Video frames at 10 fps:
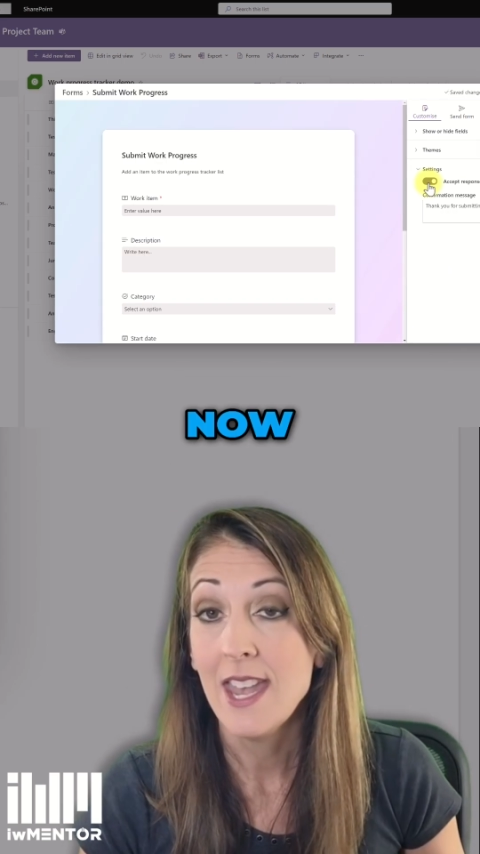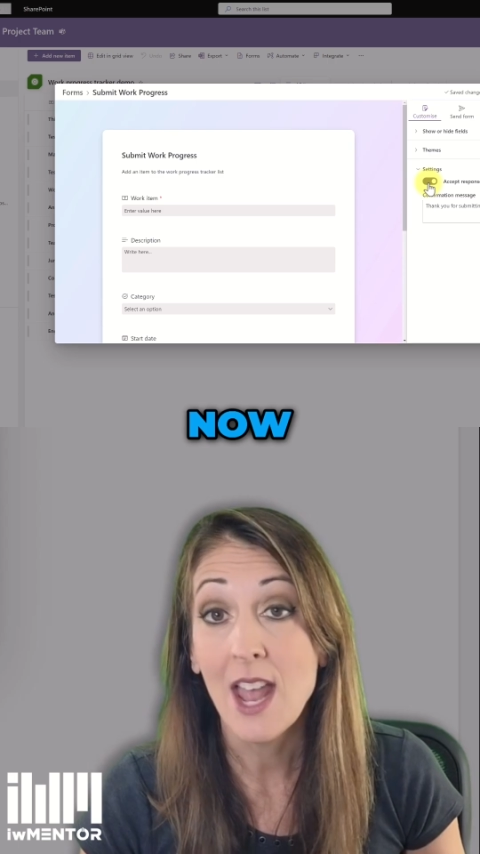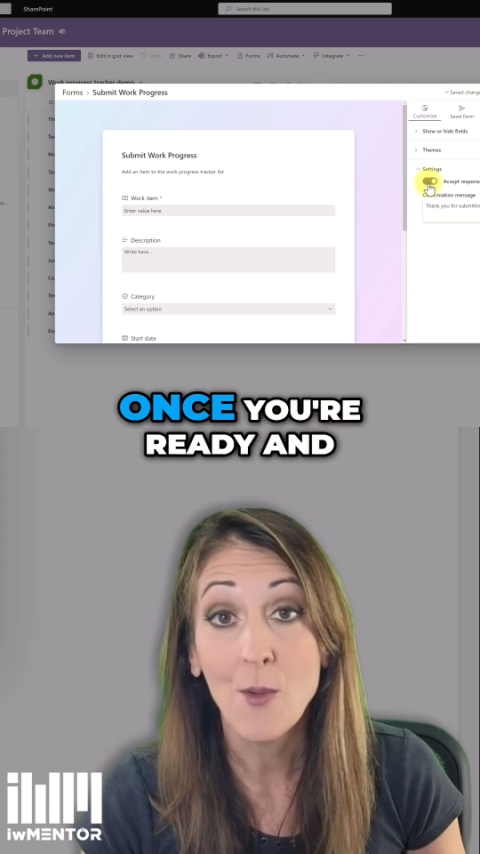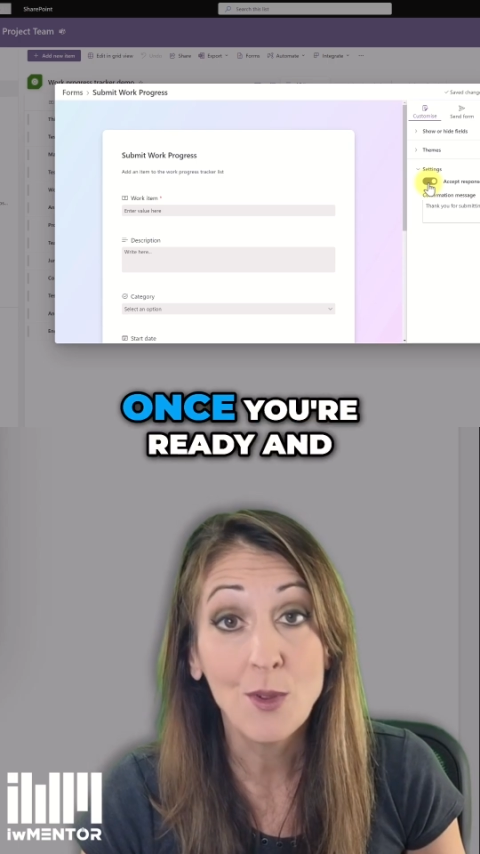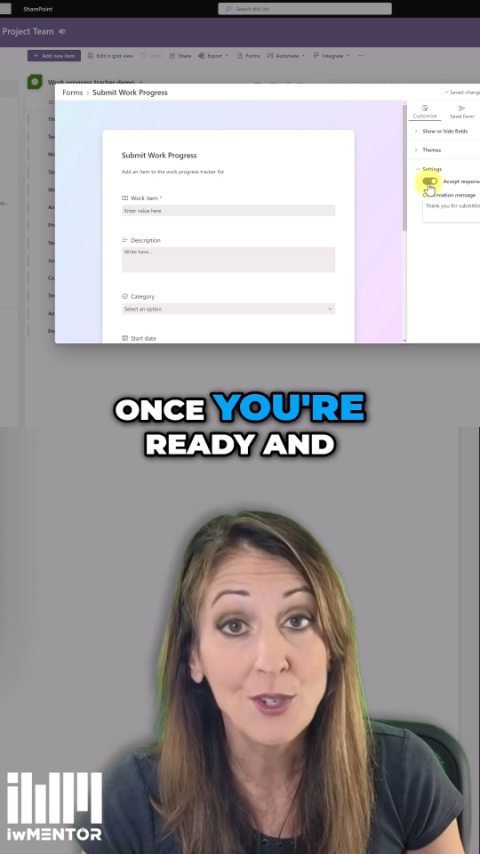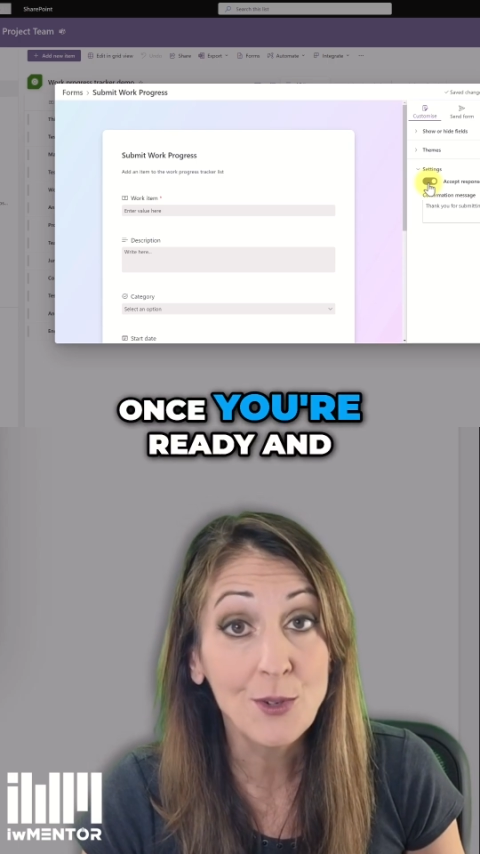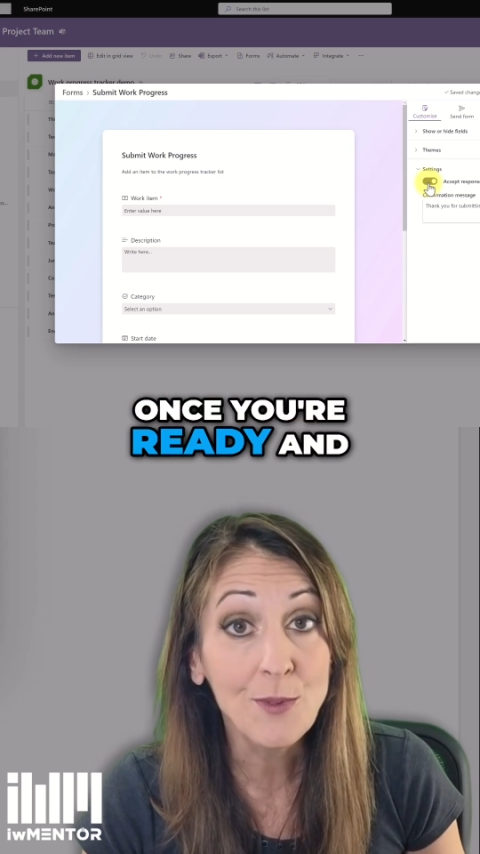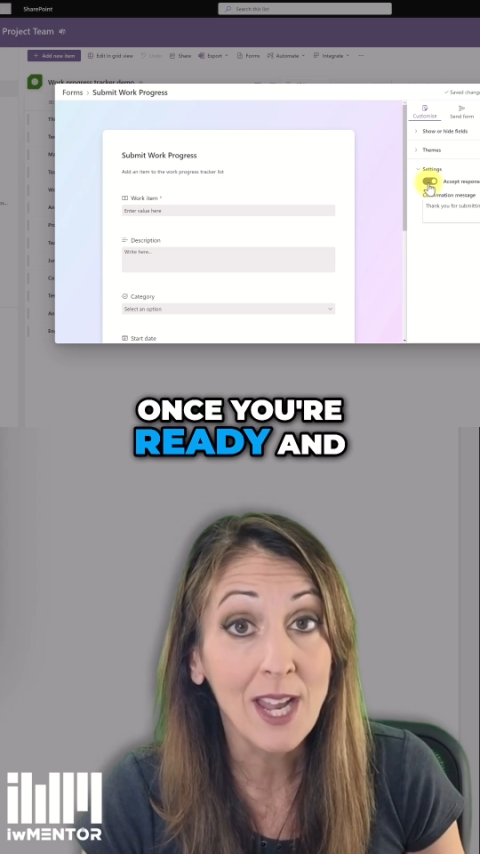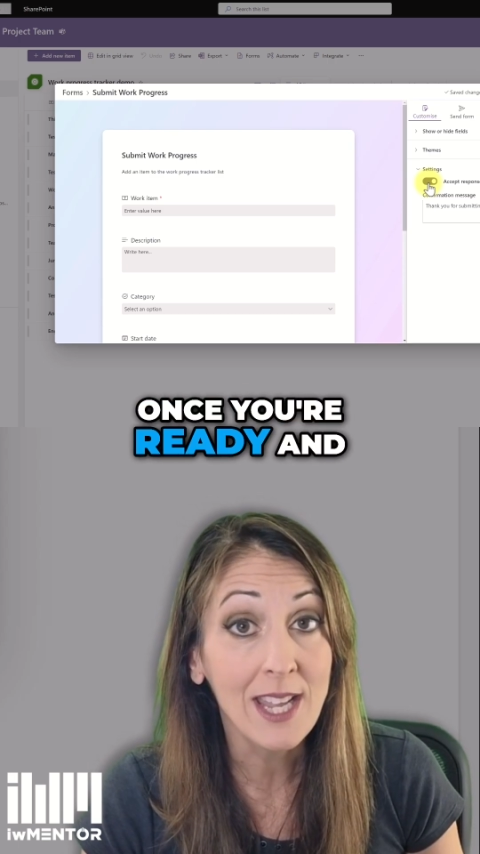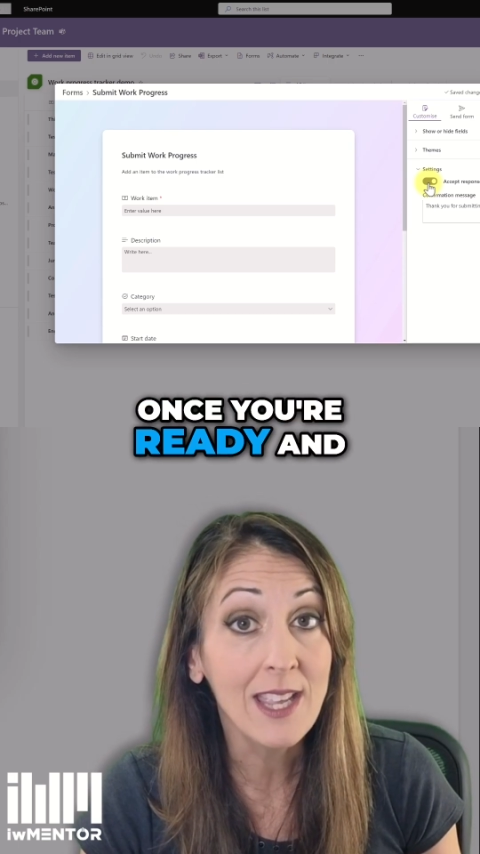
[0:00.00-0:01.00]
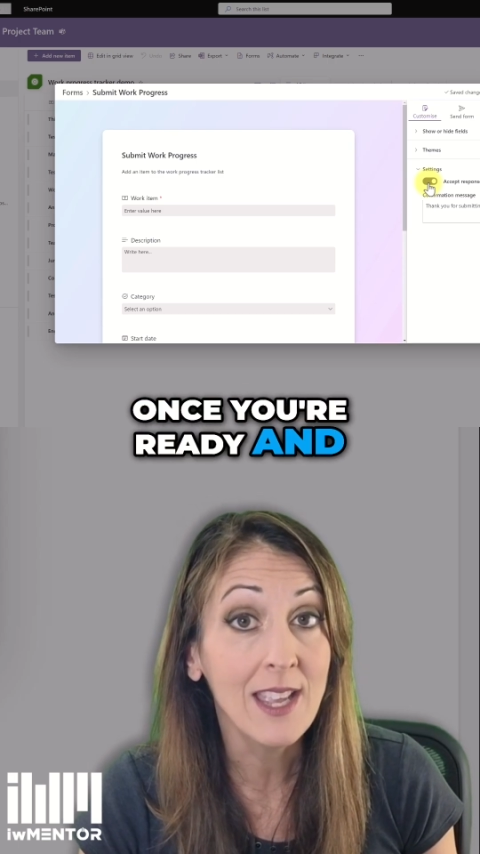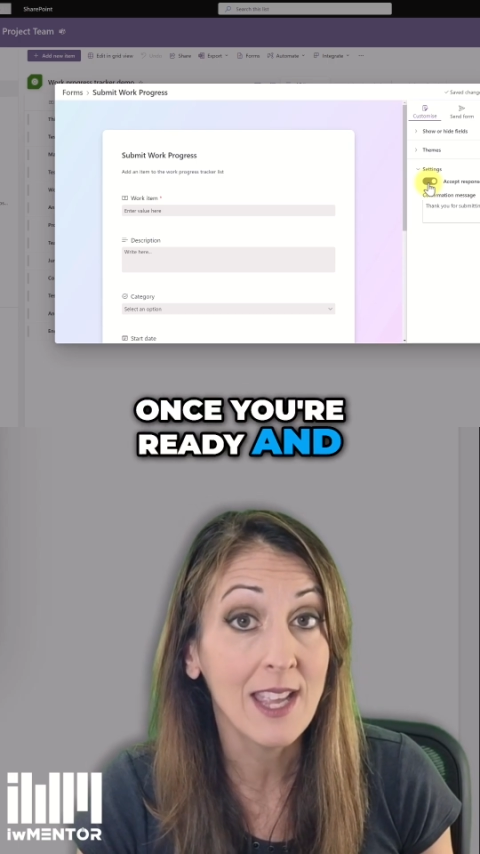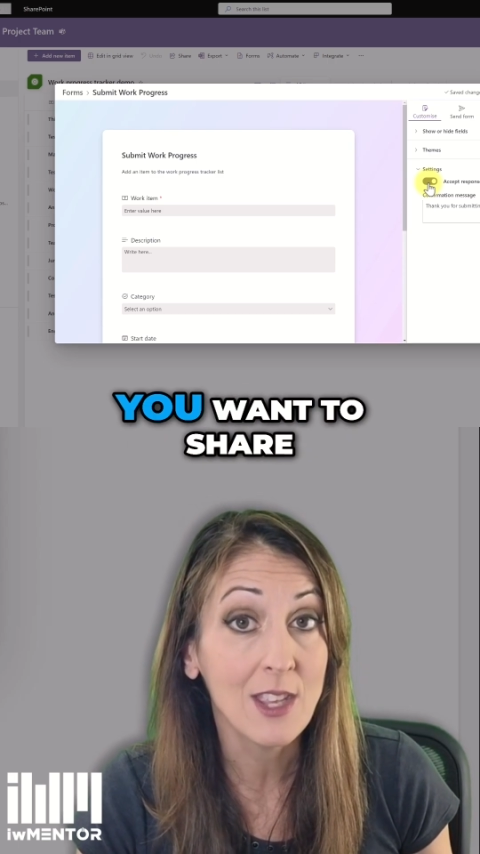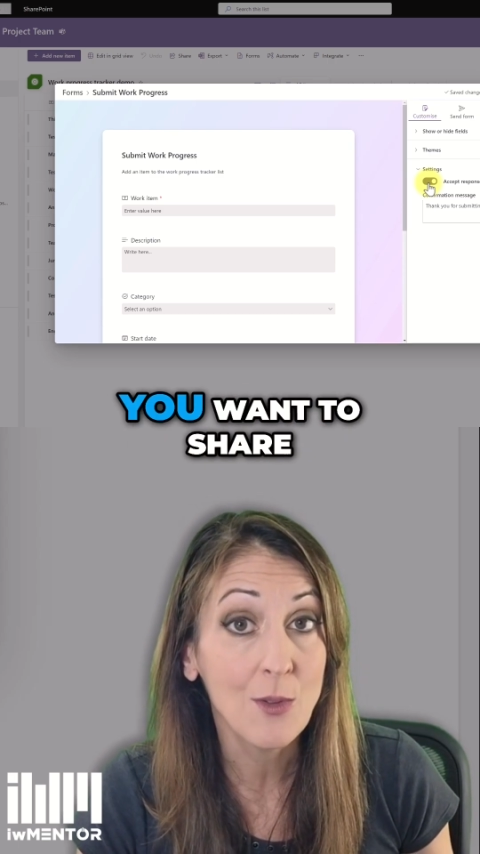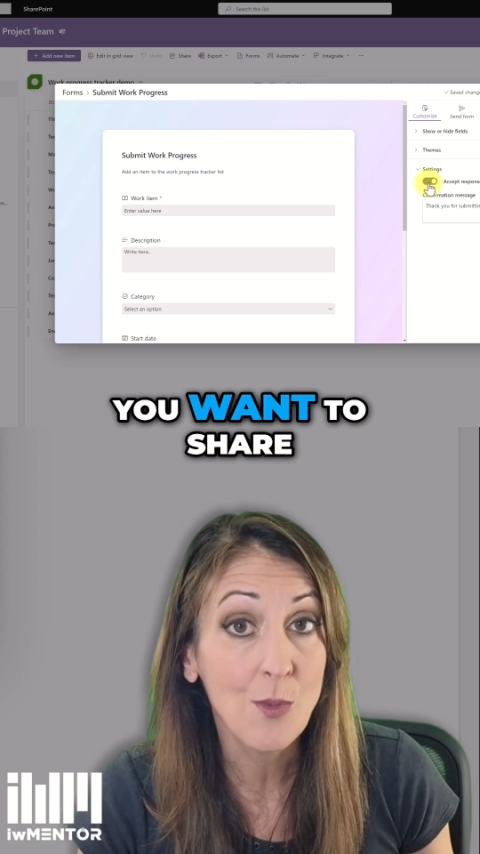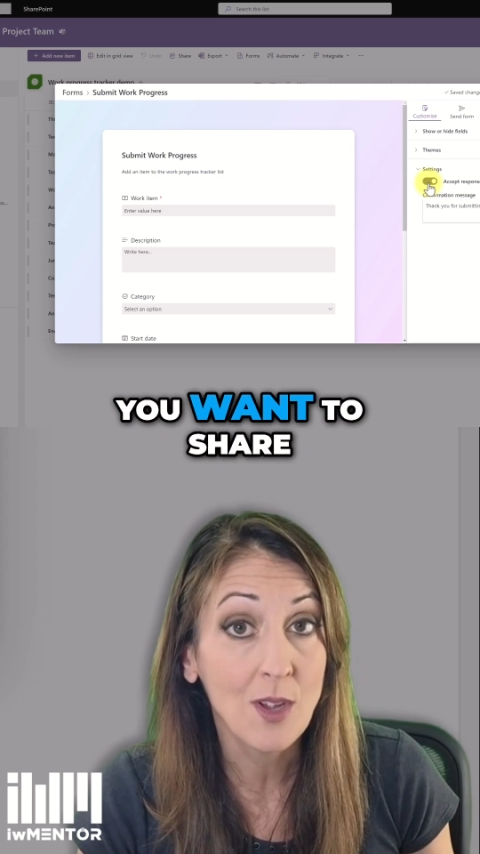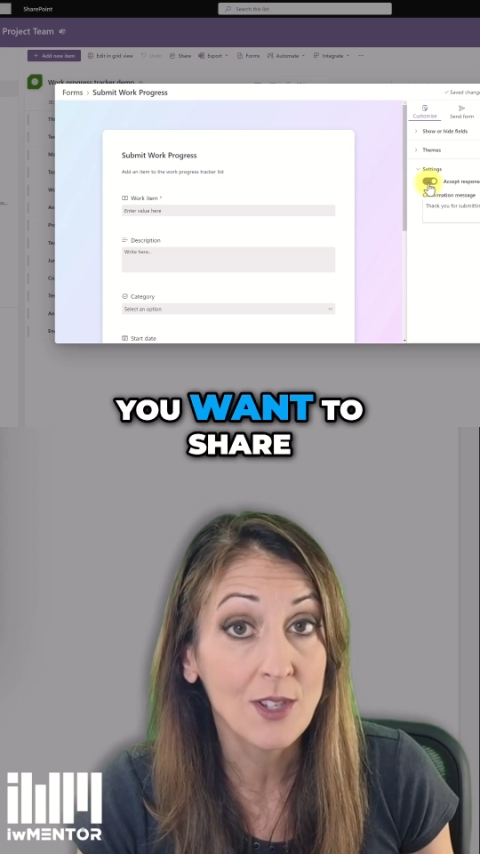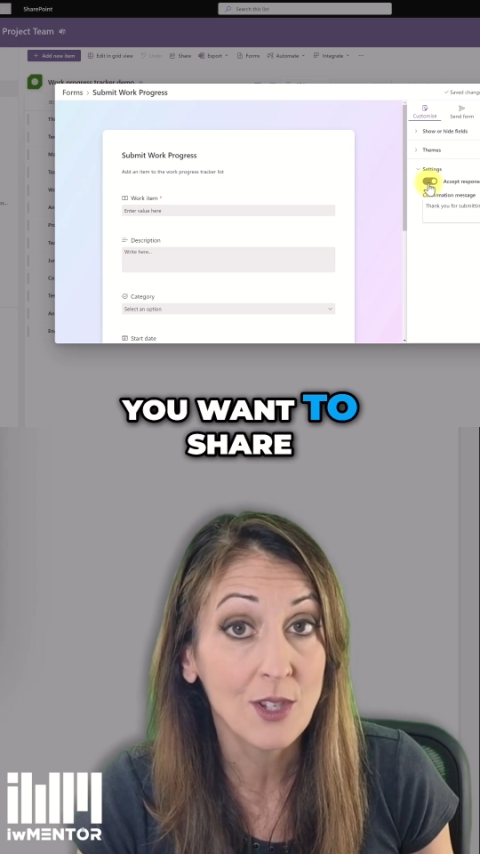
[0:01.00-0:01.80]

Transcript: Now, once you're ready and you want